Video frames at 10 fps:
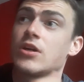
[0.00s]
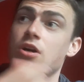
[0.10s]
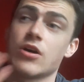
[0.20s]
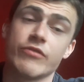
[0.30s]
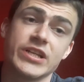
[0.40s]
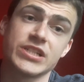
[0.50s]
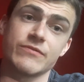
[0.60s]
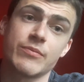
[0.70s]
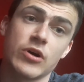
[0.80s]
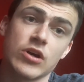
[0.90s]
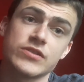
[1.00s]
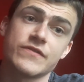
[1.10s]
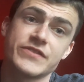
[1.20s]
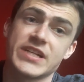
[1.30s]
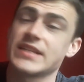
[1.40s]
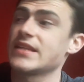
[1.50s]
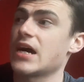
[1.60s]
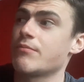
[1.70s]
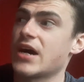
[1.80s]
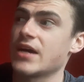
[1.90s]
Recent reports have said
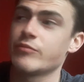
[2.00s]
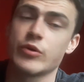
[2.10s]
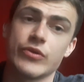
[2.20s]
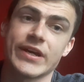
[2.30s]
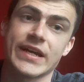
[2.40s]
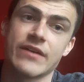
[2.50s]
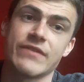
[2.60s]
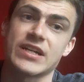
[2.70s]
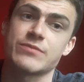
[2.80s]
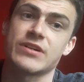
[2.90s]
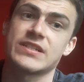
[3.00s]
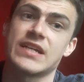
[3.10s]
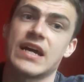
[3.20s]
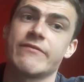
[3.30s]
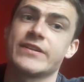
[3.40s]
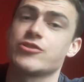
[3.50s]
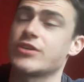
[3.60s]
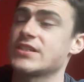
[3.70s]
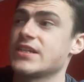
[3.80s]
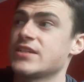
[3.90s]
that Bayern Munich have expressed their
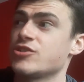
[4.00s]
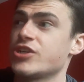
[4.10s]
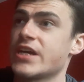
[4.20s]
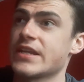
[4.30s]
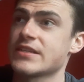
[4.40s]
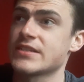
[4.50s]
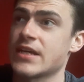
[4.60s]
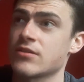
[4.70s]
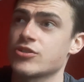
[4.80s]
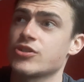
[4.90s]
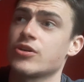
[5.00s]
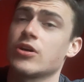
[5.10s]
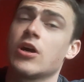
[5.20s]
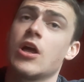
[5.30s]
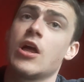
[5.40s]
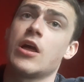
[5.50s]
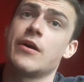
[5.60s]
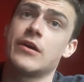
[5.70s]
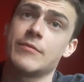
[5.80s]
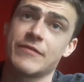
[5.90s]
interest in Jadon Sancho.
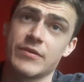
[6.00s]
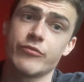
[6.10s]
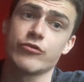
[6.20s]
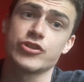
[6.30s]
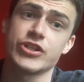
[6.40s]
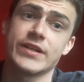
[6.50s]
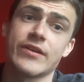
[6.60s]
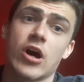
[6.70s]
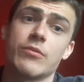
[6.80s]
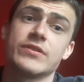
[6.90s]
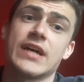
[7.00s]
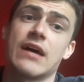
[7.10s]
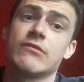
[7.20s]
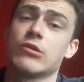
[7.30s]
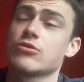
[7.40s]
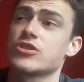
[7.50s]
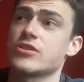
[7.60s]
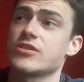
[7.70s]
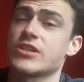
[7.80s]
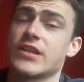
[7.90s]
I think Borussia Dortmund are
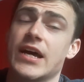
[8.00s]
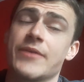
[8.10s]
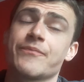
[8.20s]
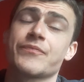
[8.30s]
reluctant to let